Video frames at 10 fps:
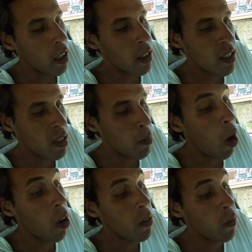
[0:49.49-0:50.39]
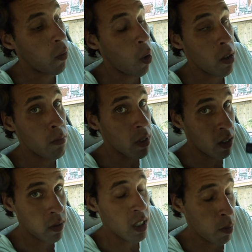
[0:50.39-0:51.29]
in small form
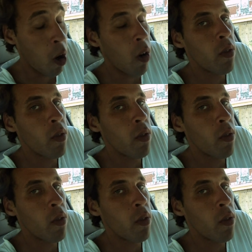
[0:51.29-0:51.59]
and small